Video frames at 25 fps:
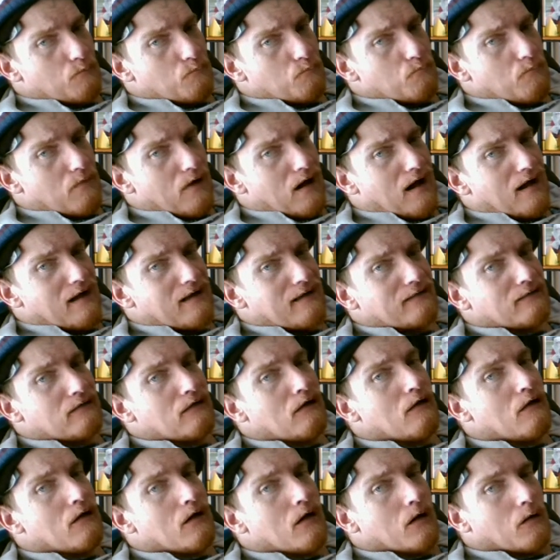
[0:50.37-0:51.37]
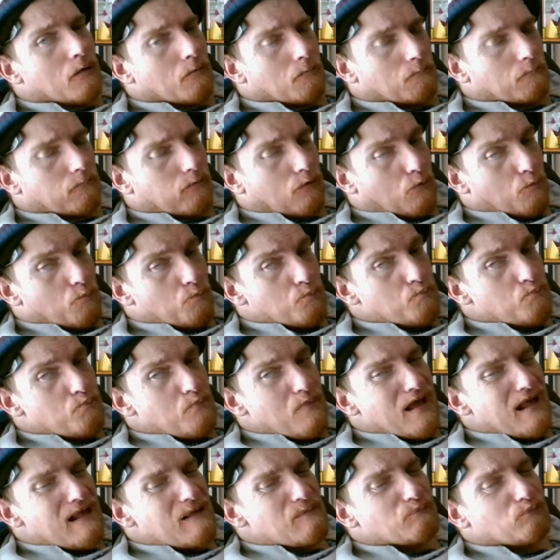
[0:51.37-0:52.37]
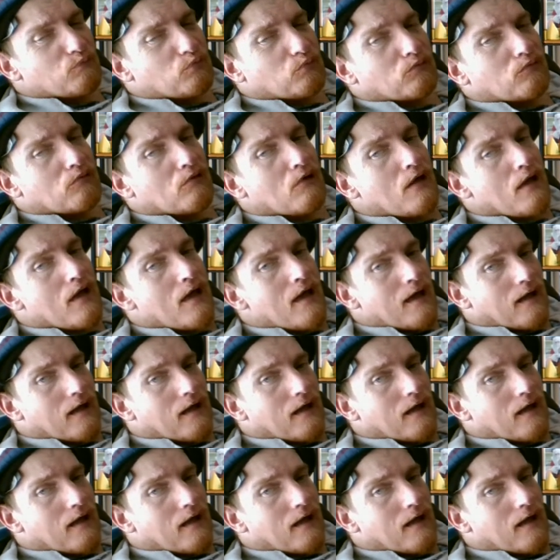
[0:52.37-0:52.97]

made from mince,